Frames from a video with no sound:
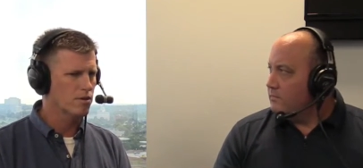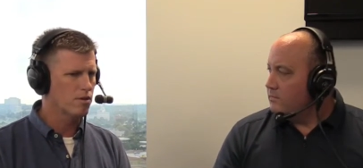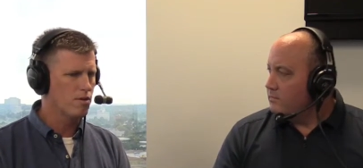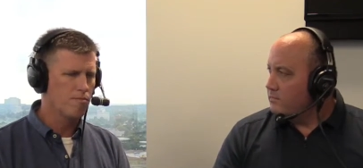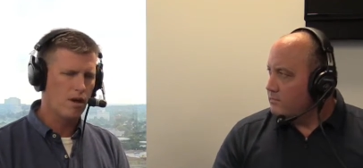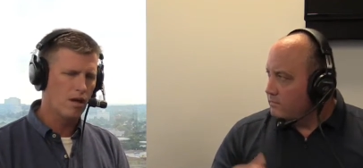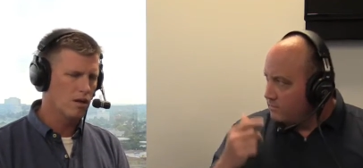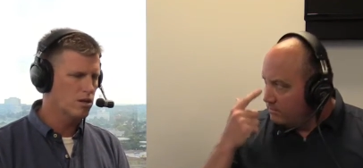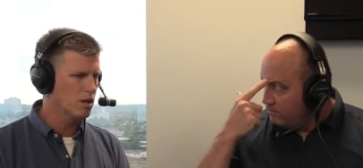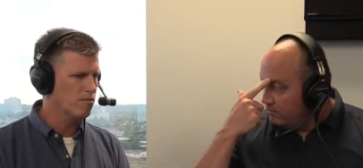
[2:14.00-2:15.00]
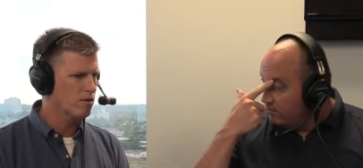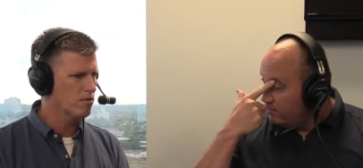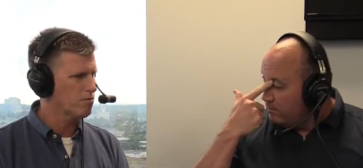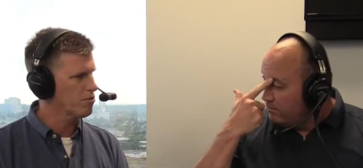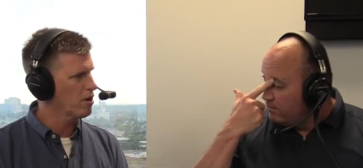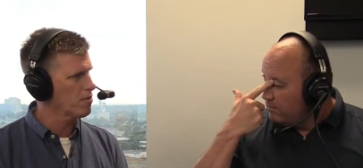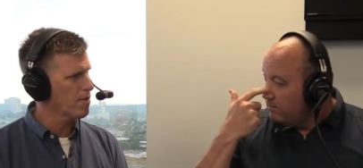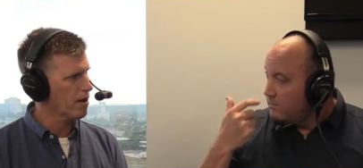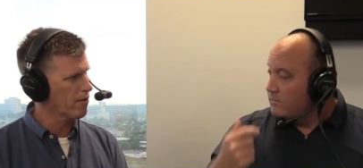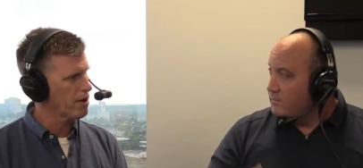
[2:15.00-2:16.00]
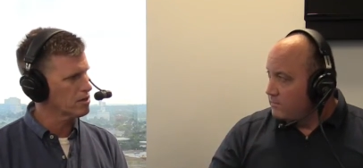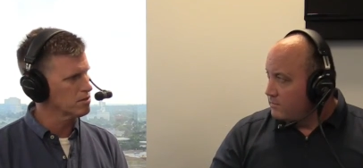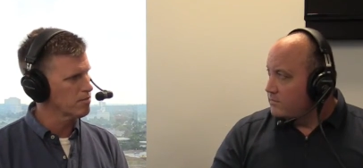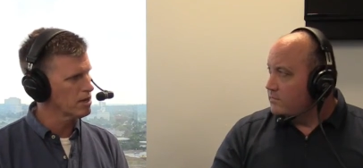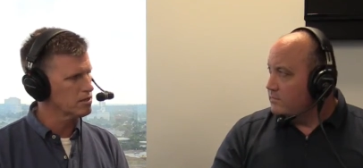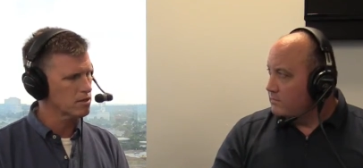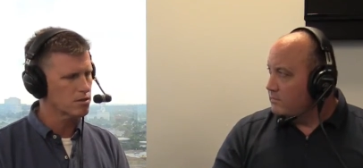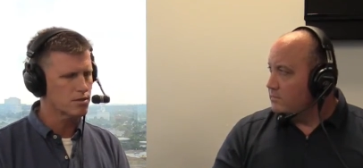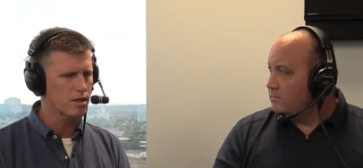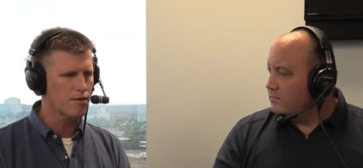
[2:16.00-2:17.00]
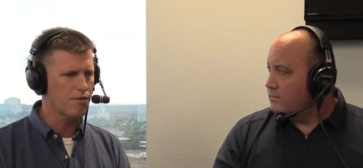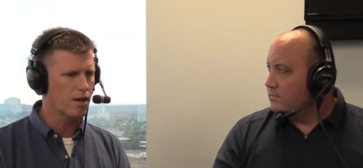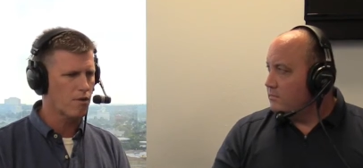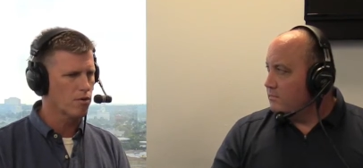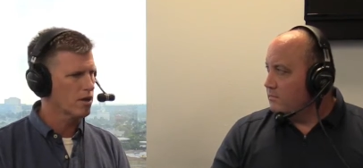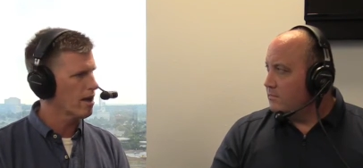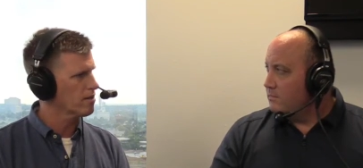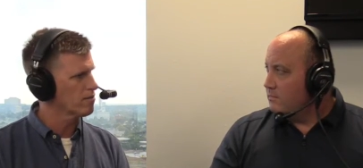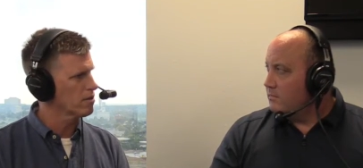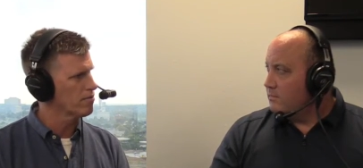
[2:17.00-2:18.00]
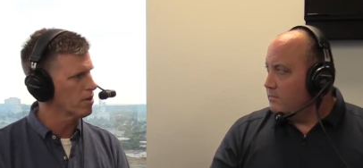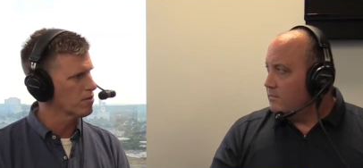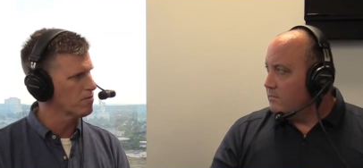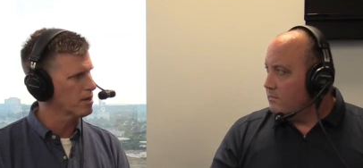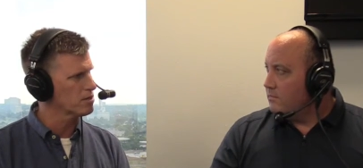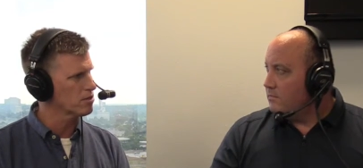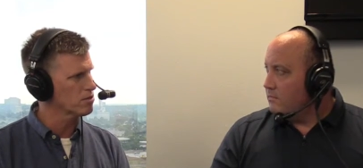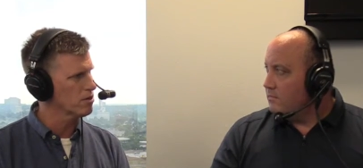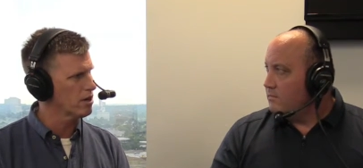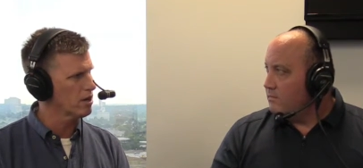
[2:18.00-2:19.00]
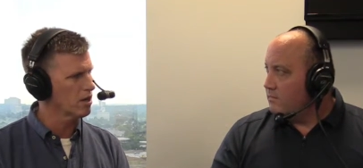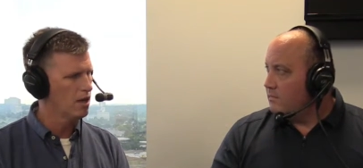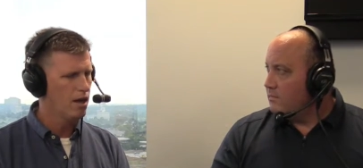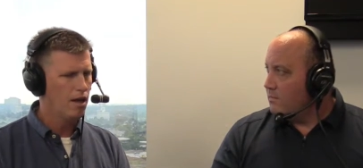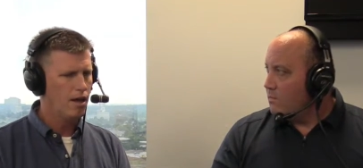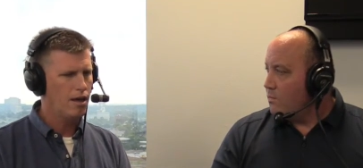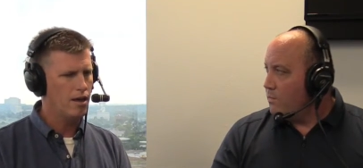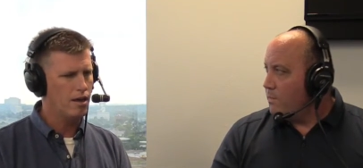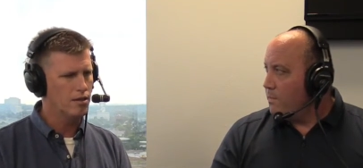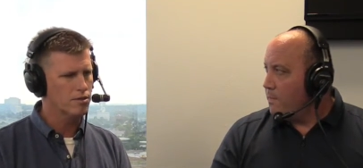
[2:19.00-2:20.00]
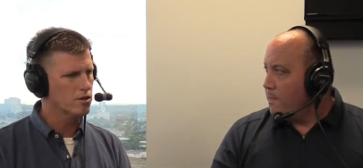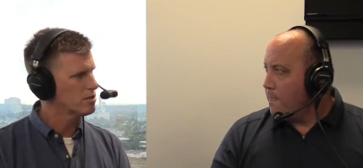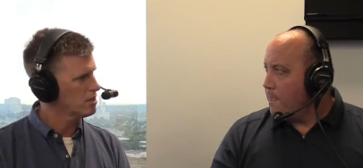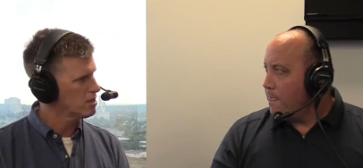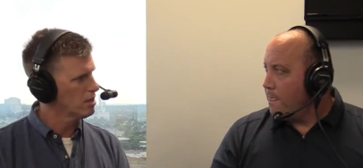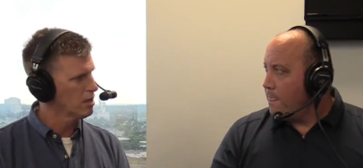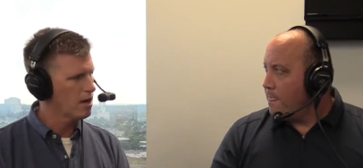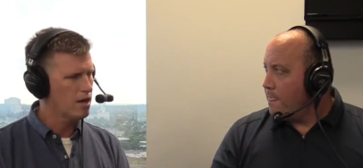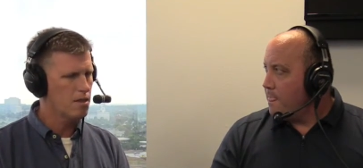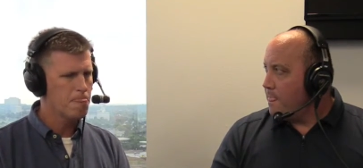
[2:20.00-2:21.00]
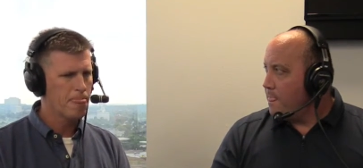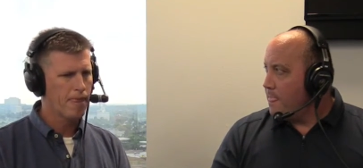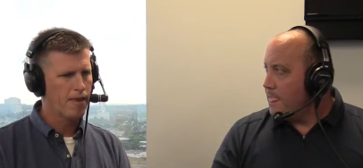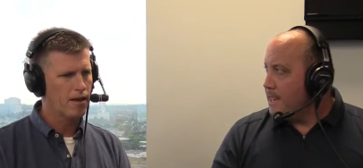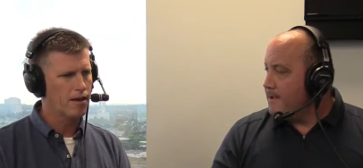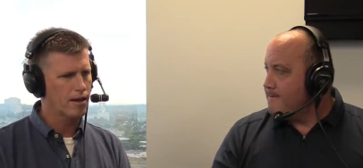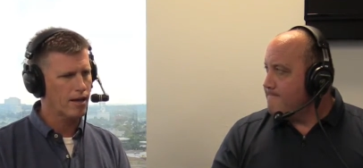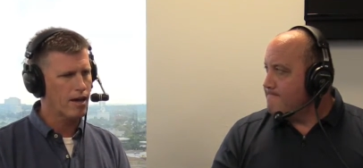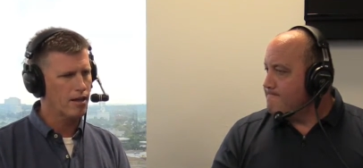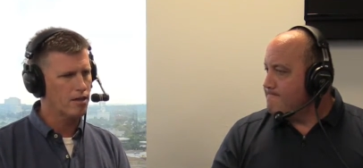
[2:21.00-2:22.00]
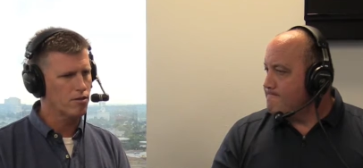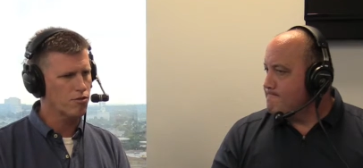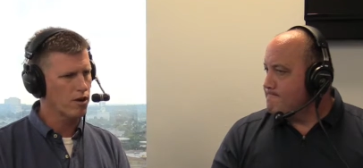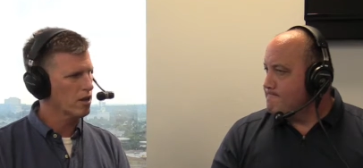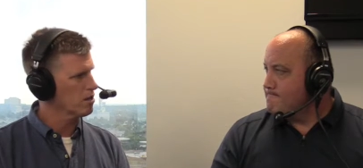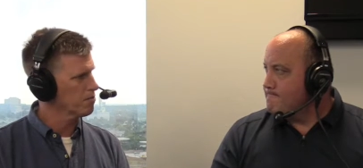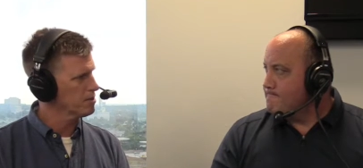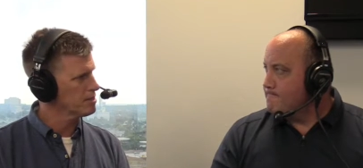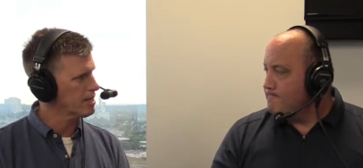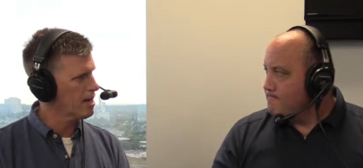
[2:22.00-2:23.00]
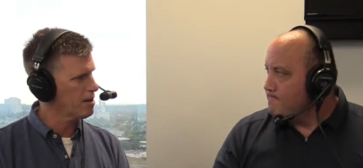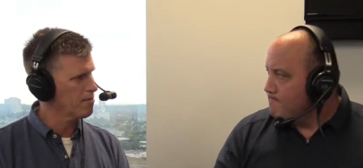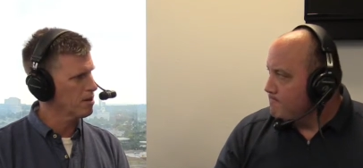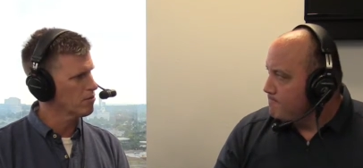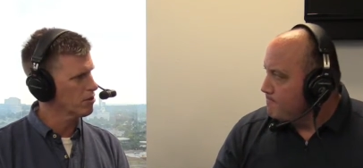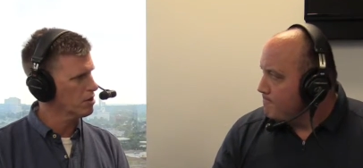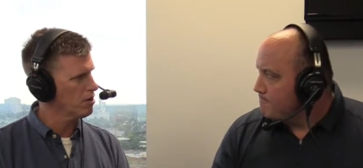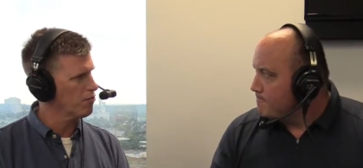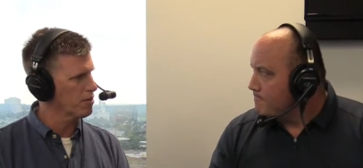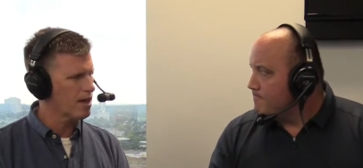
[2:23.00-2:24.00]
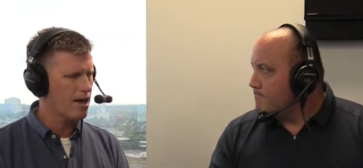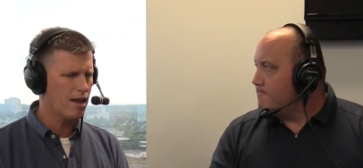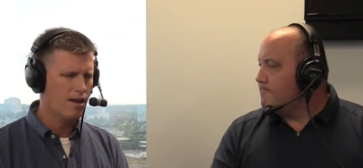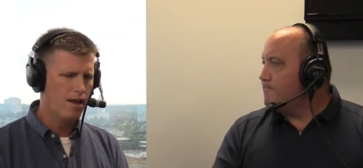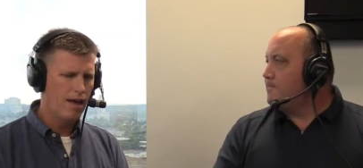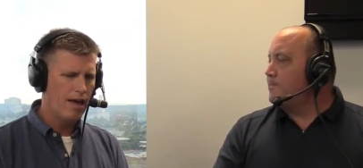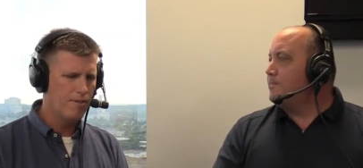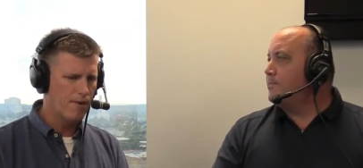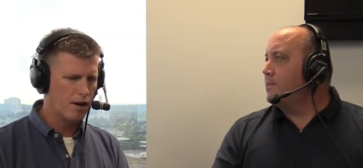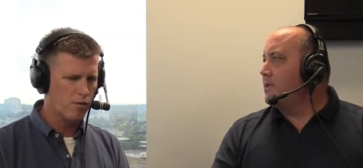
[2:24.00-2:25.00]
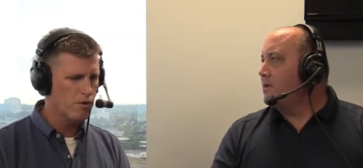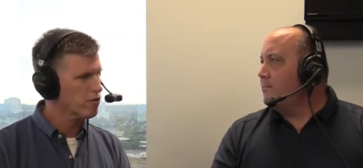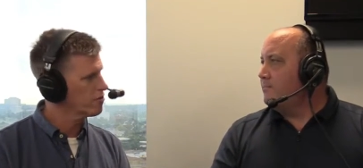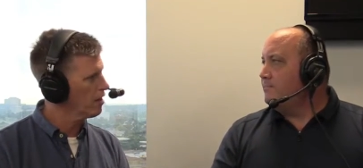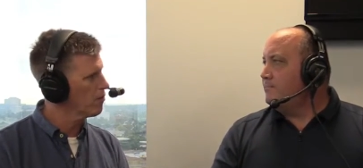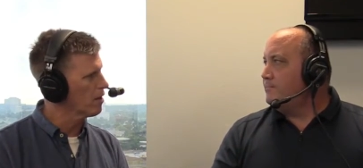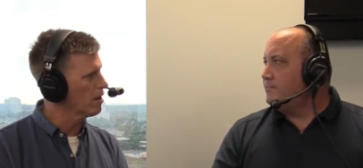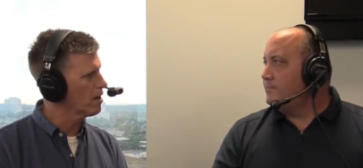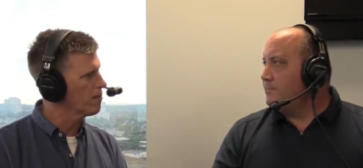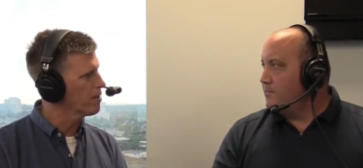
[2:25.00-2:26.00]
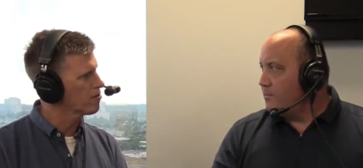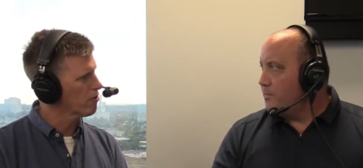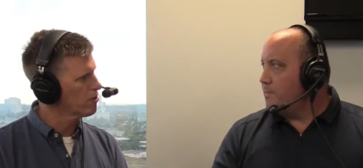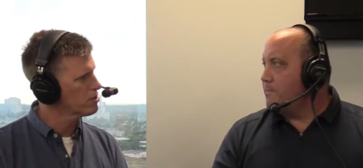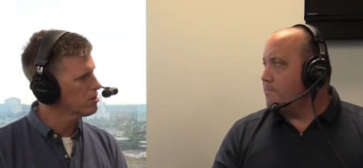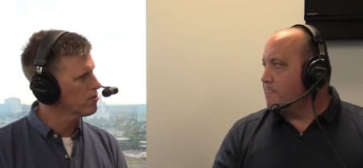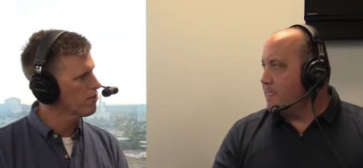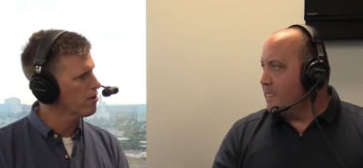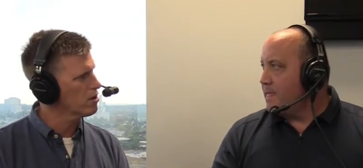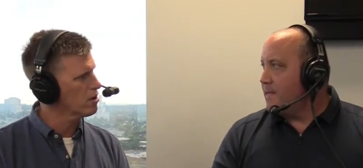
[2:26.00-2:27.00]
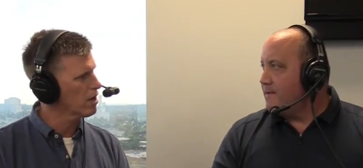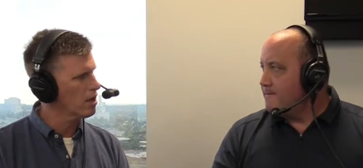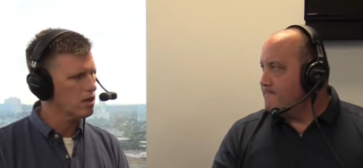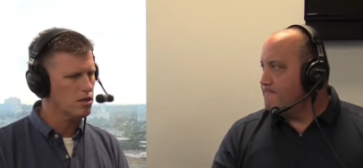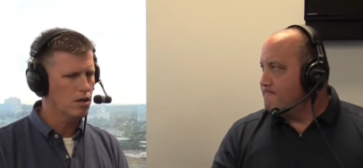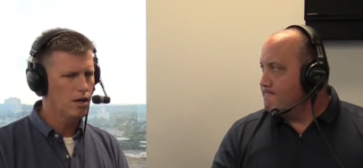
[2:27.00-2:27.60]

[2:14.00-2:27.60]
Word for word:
Speaker 1: immediately jumped in some training background and some bicycle stuff and got really actively involved in bicycle training and started teaching a lot. Uh, got into training at the police academy and took off with that. And my career accelerated. I made sergeant at a very young age.